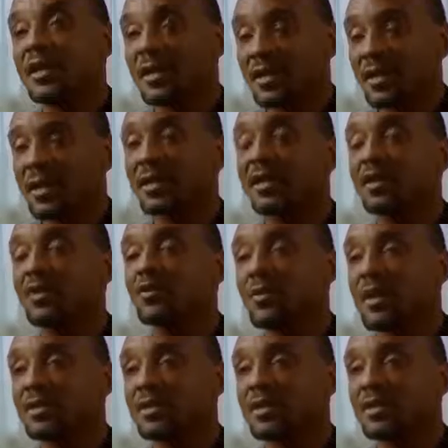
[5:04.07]
in, in an
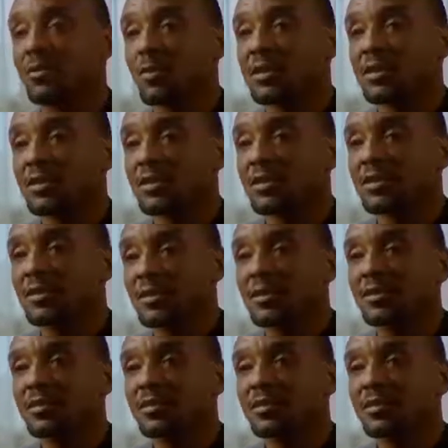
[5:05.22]
inhumane situation.